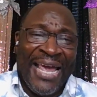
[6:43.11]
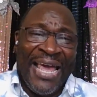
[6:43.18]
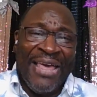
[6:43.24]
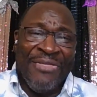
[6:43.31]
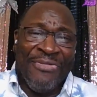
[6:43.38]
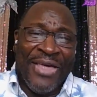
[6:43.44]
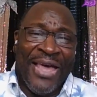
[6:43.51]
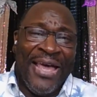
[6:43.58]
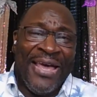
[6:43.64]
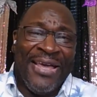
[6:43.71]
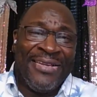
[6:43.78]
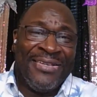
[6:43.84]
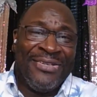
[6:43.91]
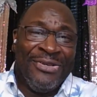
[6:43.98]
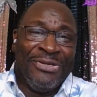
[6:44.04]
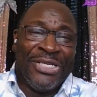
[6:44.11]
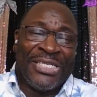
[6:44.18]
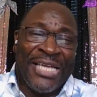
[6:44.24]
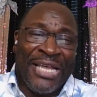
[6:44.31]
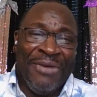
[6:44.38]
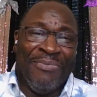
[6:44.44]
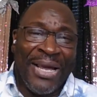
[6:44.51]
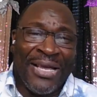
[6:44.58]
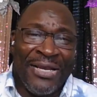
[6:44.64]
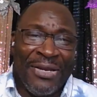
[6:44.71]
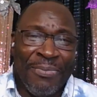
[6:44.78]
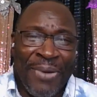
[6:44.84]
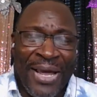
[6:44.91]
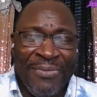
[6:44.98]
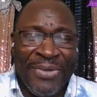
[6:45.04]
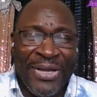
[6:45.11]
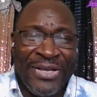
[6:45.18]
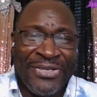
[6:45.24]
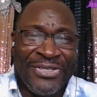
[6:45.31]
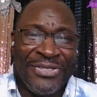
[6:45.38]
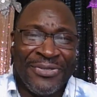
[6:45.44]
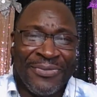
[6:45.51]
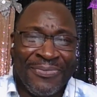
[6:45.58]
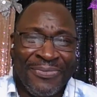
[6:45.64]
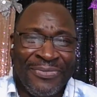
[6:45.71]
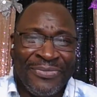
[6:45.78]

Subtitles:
and then you just keep making the payments.